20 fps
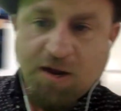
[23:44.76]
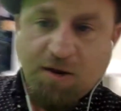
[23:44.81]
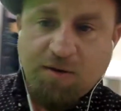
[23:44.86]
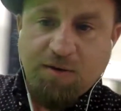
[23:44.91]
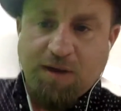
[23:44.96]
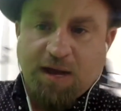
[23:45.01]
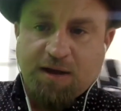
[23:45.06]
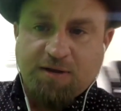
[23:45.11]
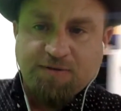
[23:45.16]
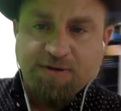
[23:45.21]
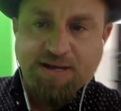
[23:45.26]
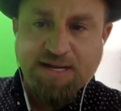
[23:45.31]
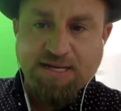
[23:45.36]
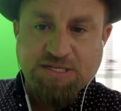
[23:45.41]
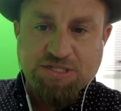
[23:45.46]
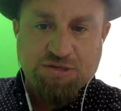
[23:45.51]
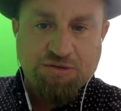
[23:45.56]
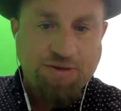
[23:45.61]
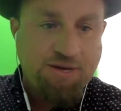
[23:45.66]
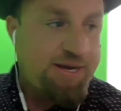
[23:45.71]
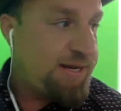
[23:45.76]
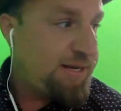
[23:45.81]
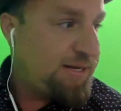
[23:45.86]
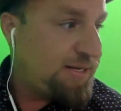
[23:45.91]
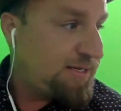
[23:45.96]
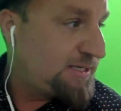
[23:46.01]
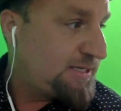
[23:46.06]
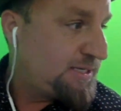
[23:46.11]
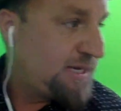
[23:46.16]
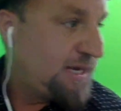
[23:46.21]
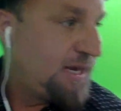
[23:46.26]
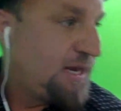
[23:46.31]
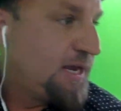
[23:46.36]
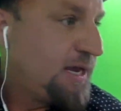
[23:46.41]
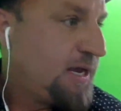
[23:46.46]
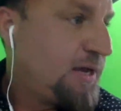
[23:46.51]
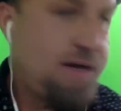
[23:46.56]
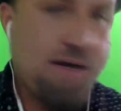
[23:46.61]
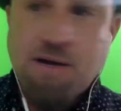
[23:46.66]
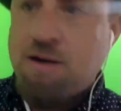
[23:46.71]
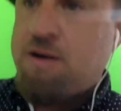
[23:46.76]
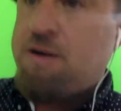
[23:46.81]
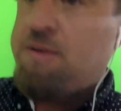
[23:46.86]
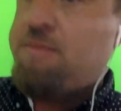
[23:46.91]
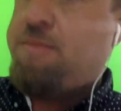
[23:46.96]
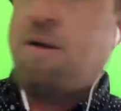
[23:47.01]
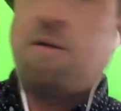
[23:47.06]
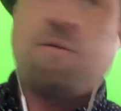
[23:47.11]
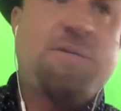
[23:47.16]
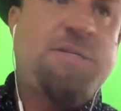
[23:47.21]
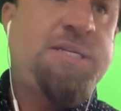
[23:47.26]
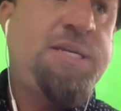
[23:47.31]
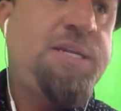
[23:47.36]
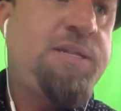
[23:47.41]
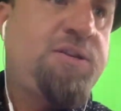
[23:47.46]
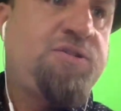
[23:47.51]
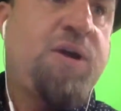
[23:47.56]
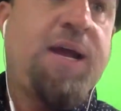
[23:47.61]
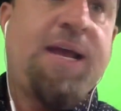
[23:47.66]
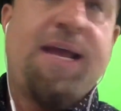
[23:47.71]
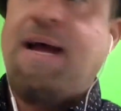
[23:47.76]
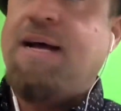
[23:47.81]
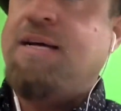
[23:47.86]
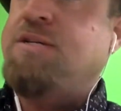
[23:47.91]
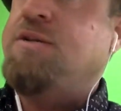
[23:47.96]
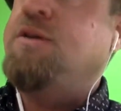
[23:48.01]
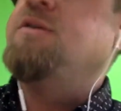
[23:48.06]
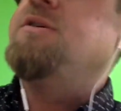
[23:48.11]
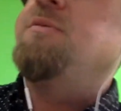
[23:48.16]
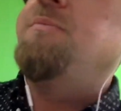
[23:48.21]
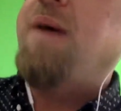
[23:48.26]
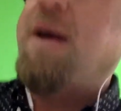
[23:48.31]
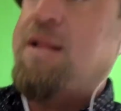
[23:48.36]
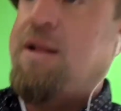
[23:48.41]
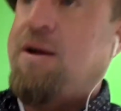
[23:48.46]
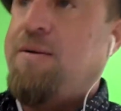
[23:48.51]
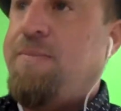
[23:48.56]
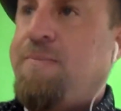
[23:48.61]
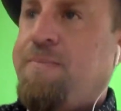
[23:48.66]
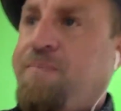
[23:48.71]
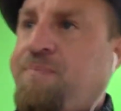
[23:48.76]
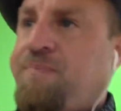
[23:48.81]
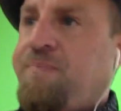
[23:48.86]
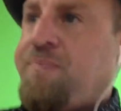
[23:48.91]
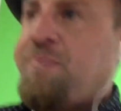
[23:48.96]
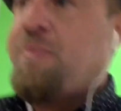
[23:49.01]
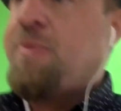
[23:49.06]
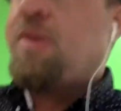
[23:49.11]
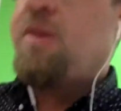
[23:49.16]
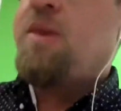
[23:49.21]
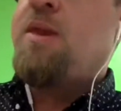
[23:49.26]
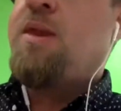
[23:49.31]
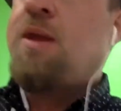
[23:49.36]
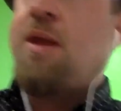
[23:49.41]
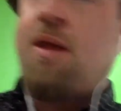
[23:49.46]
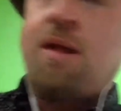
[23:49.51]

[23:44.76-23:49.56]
We got green screens. Um, I don't see the TriCaster. Is it back there? TriCaster